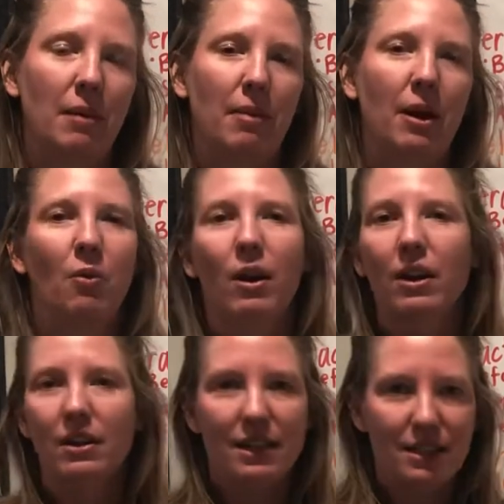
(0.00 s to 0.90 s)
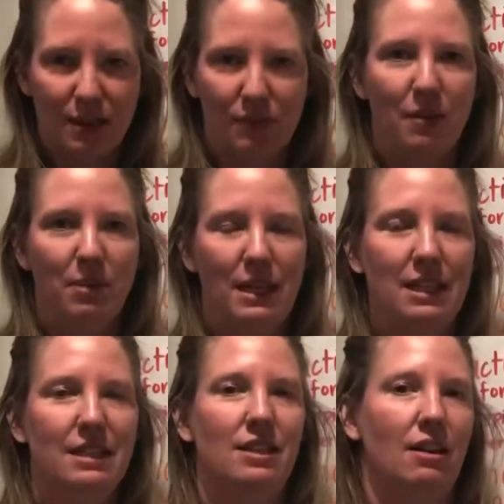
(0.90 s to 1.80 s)
about what are these different
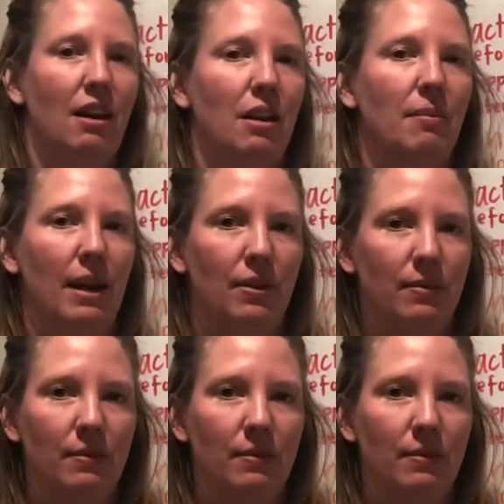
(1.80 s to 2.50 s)
pieces all about.